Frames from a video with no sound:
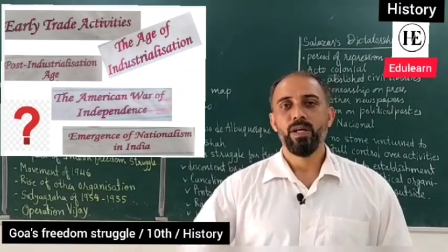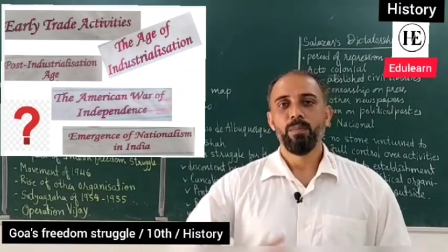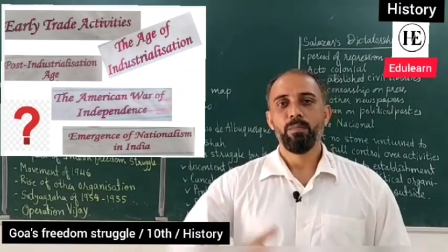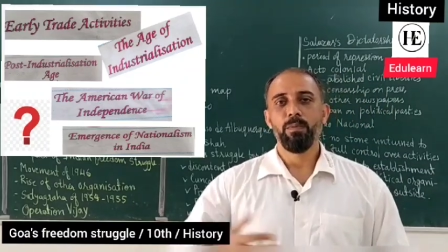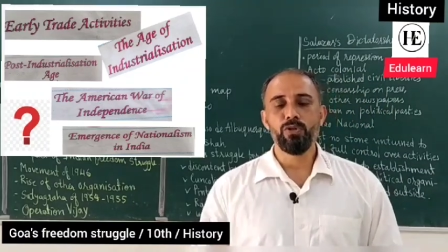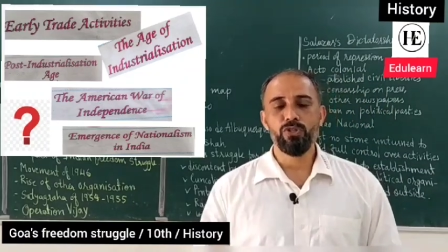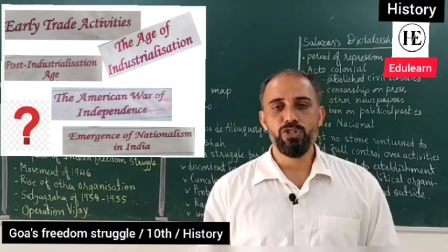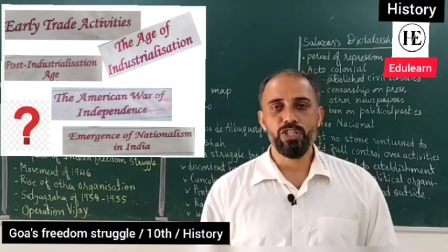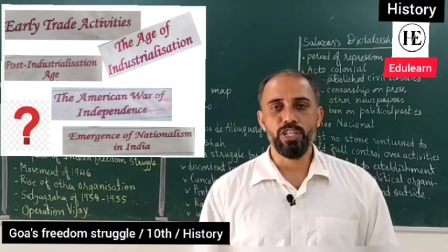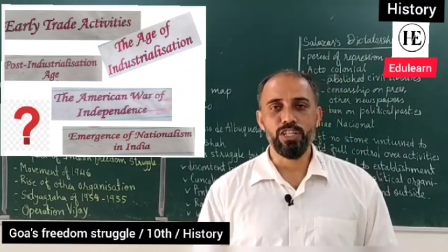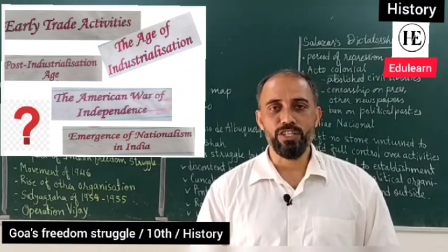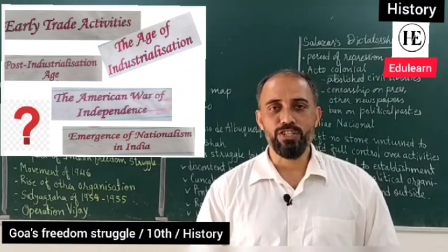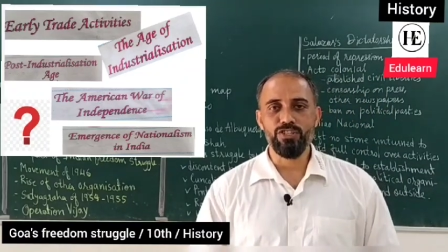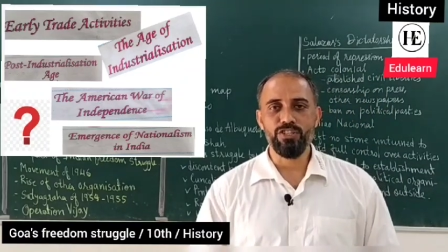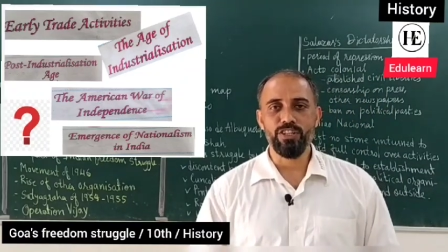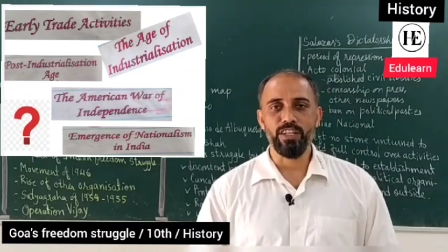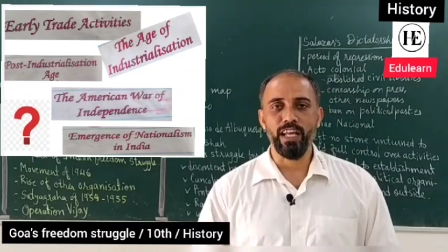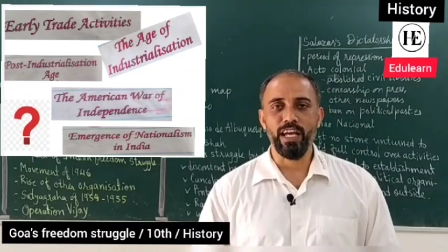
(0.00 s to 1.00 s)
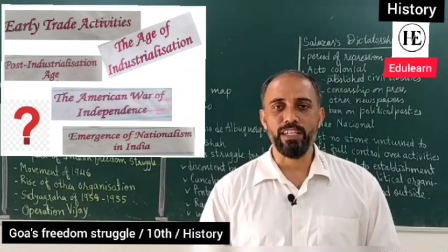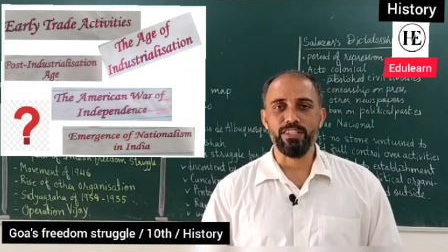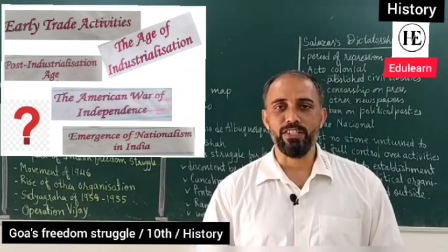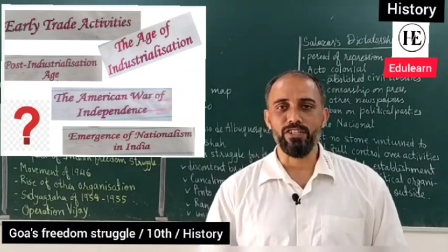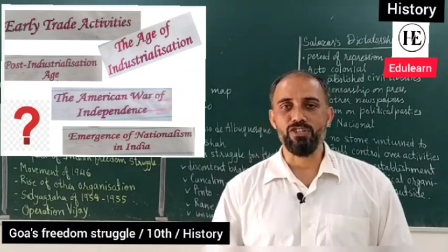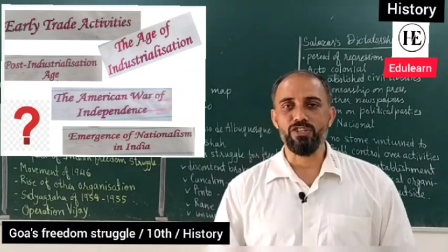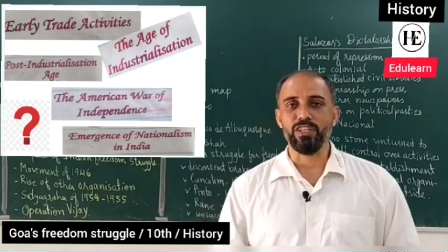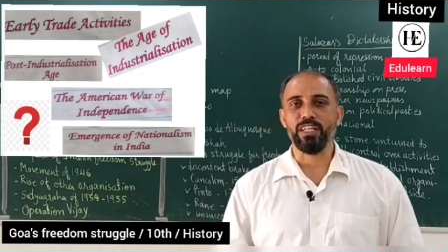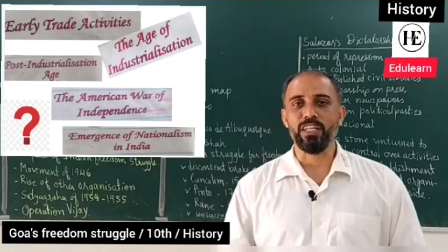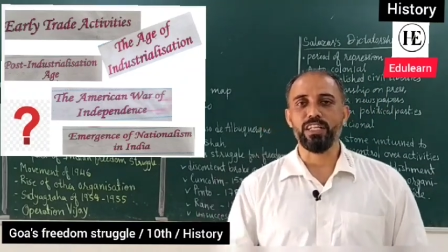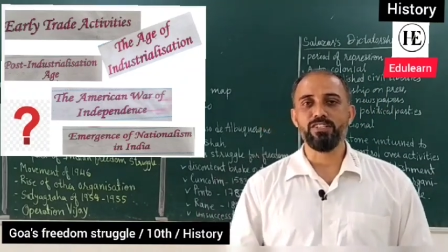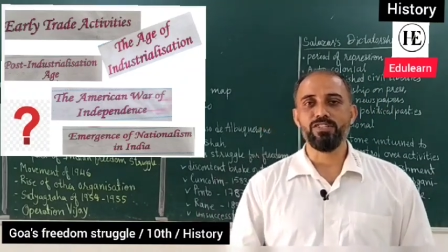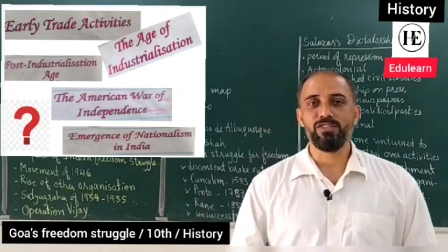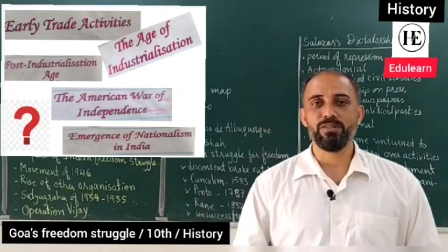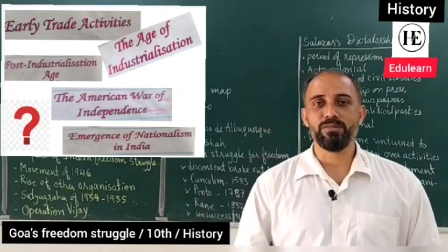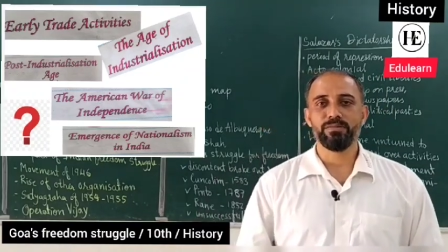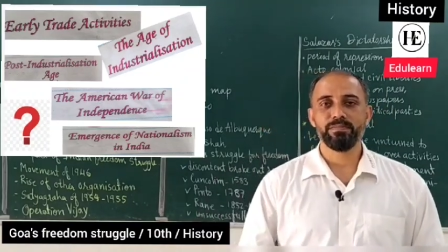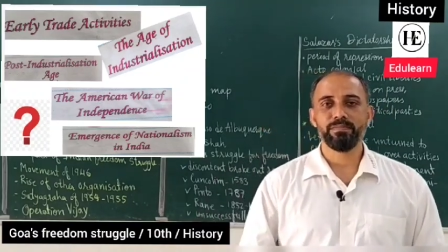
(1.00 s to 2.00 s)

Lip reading: post-industrialization age,